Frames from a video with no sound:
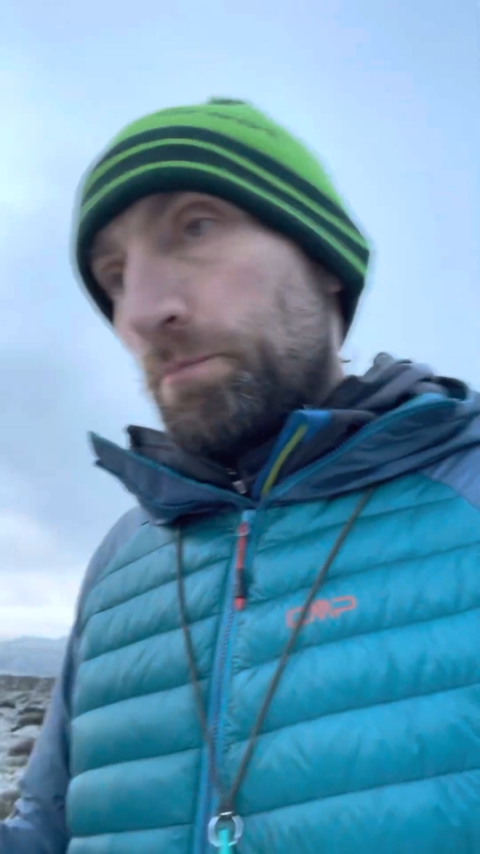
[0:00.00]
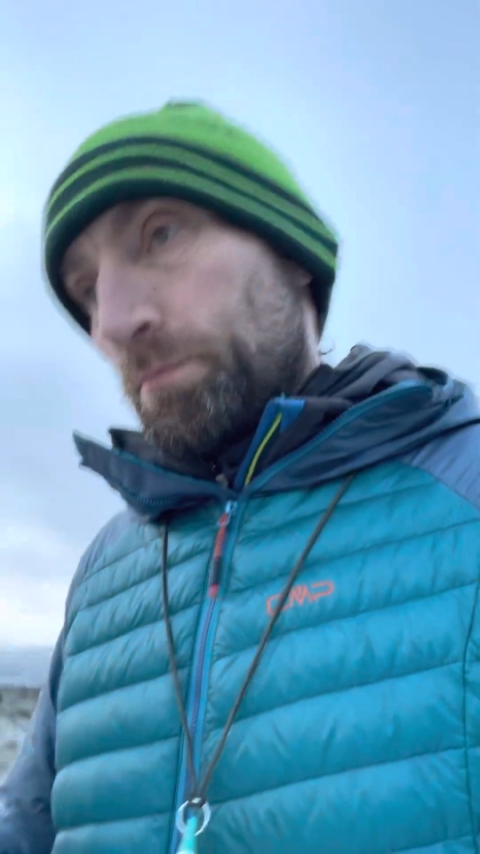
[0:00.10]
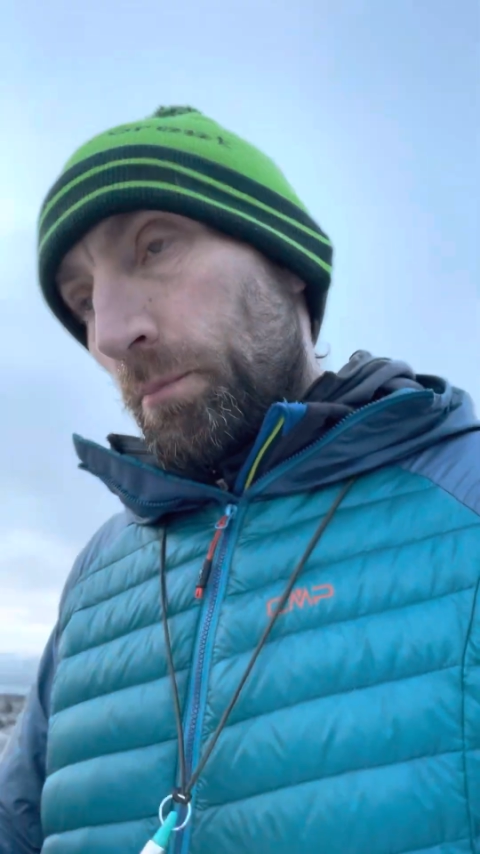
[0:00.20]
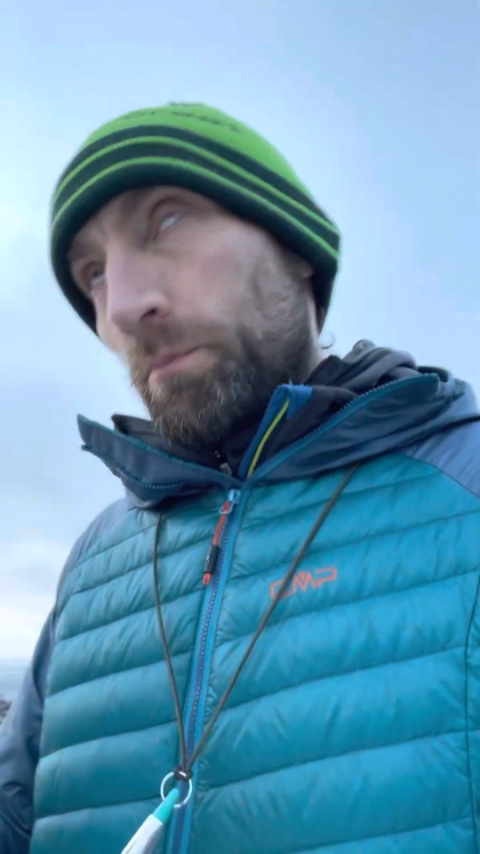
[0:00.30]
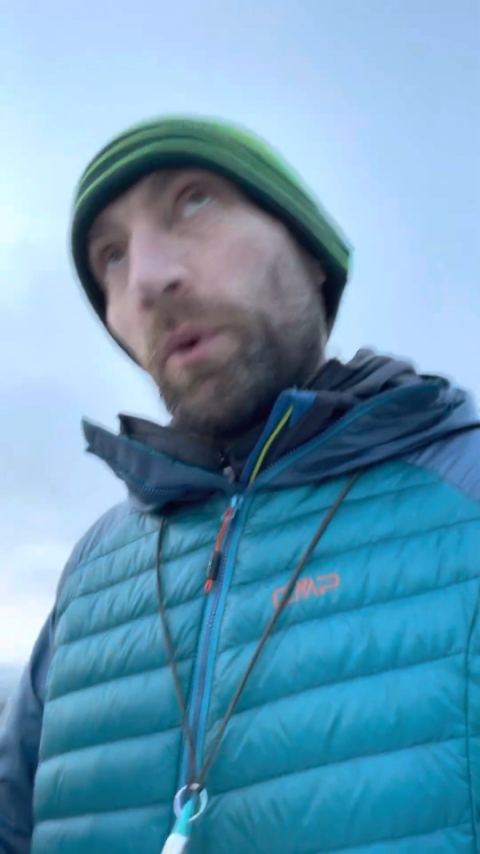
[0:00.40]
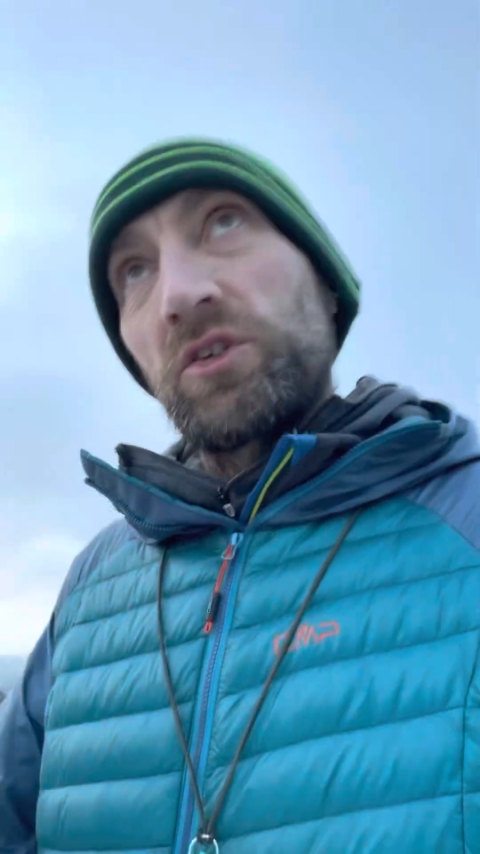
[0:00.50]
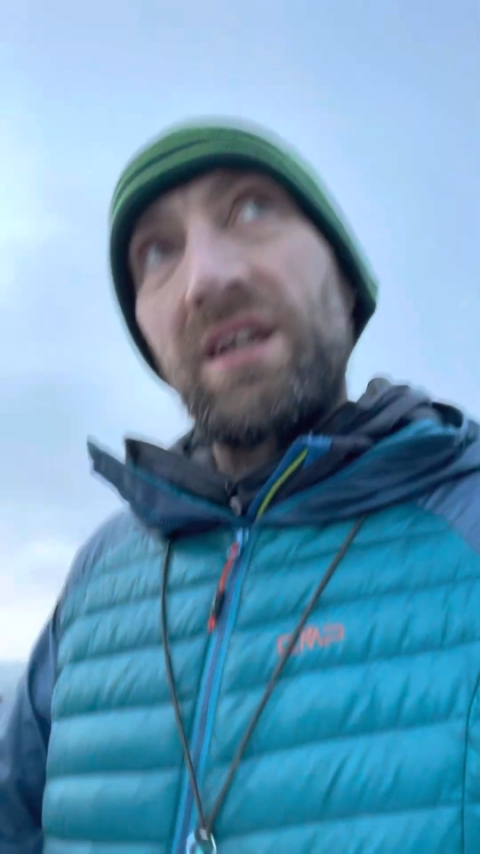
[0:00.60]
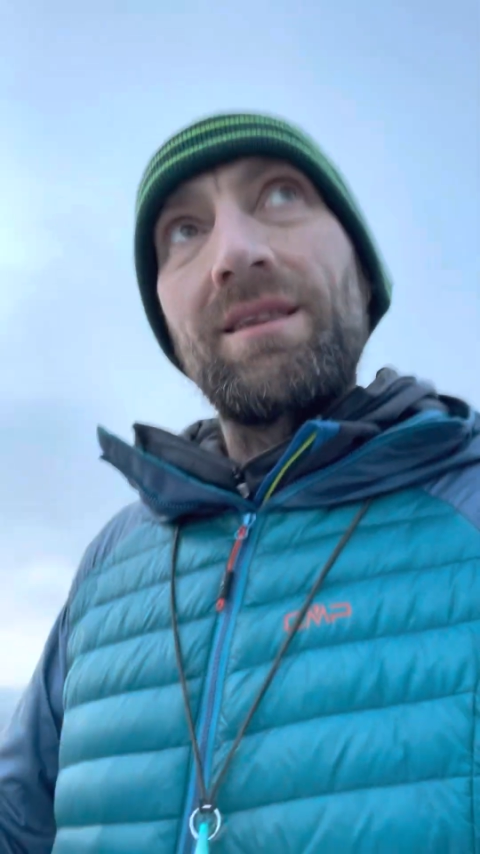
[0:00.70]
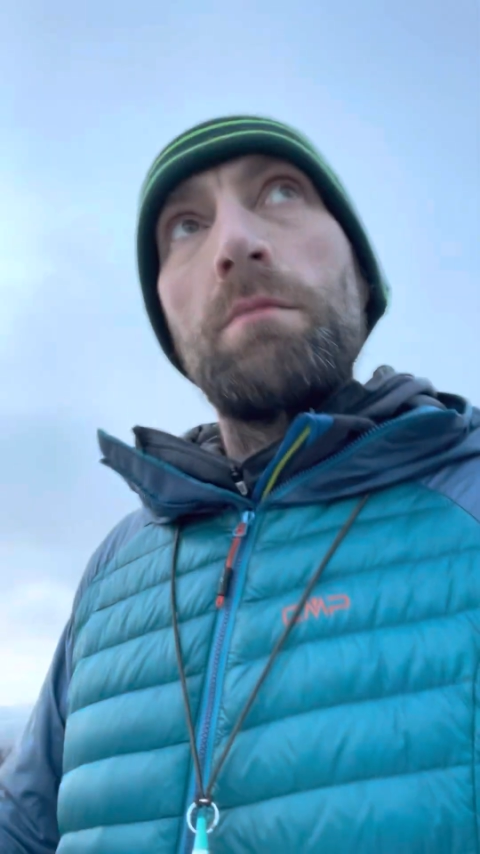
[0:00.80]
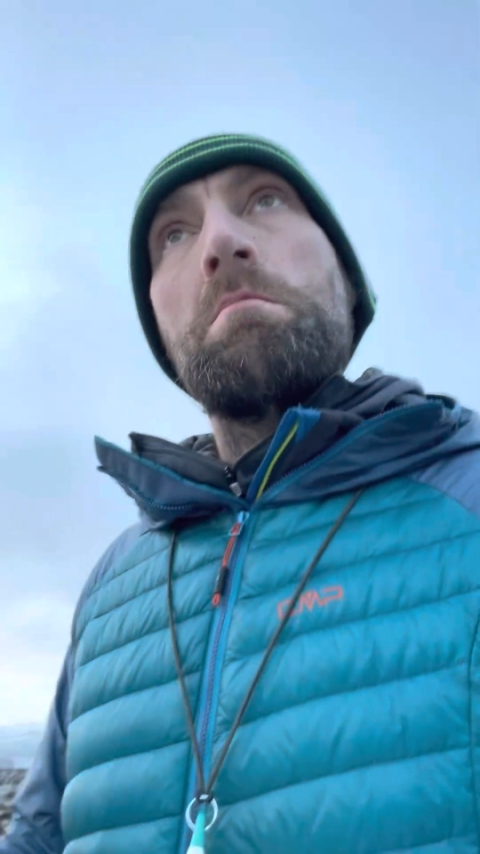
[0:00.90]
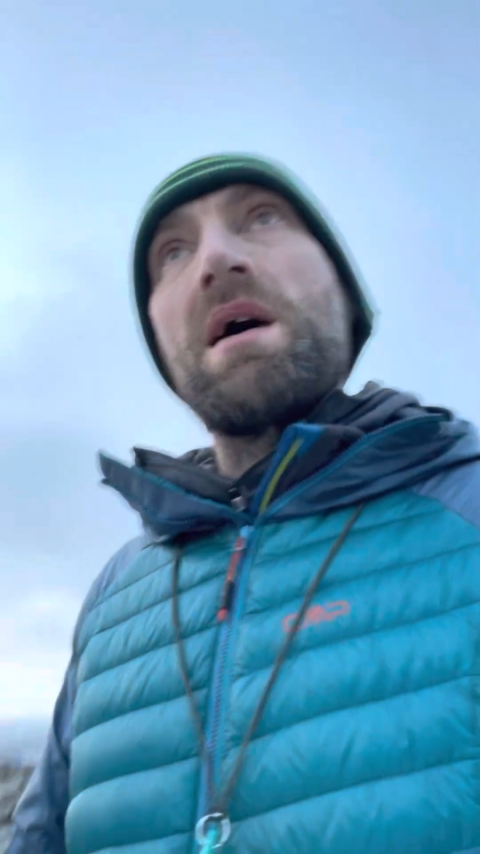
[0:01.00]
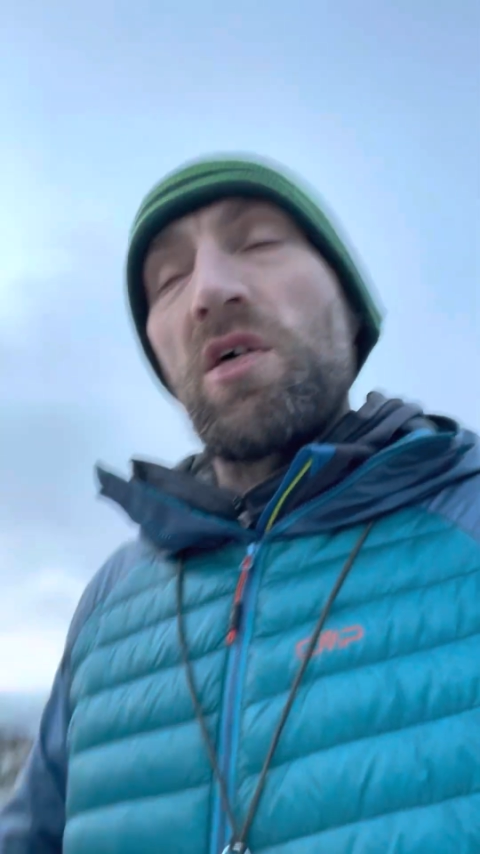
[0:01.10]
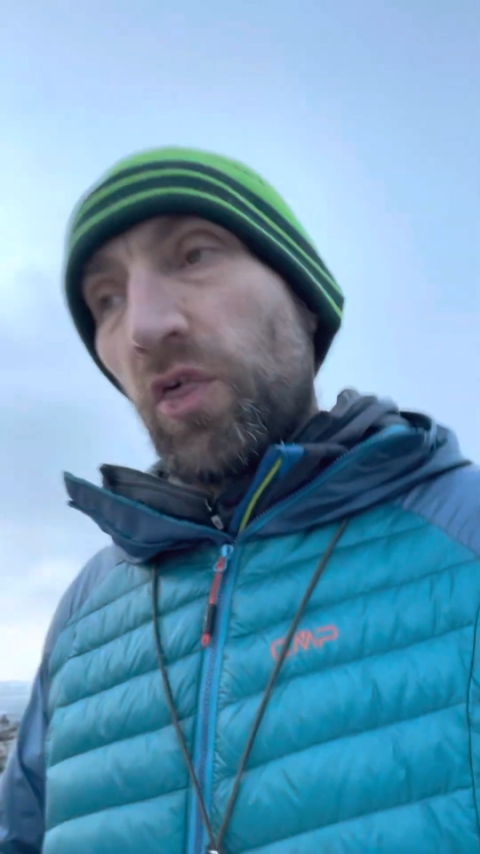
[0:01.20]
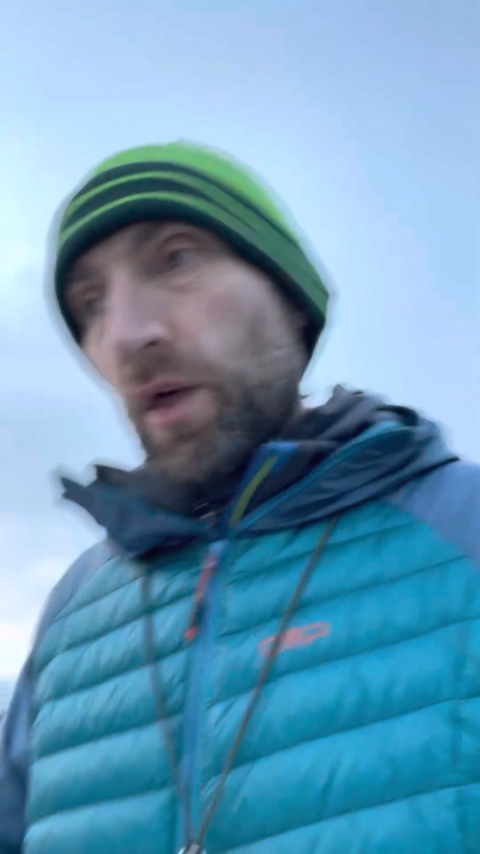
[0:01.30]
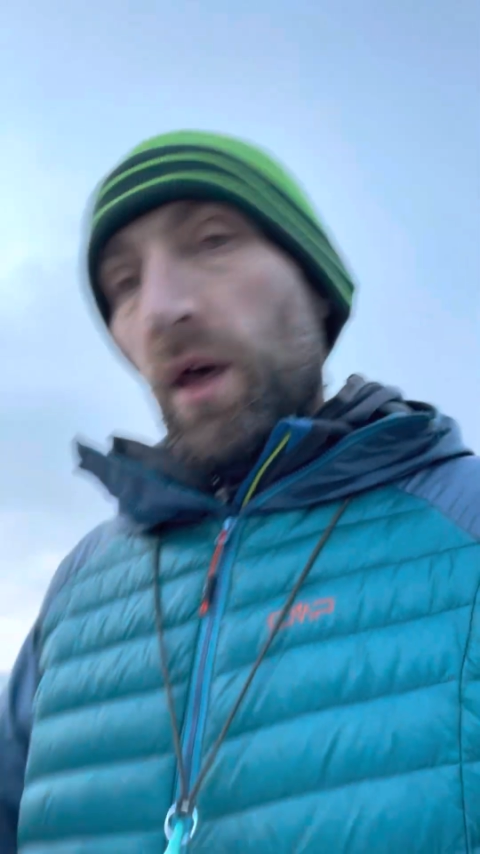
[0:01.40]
busting the myth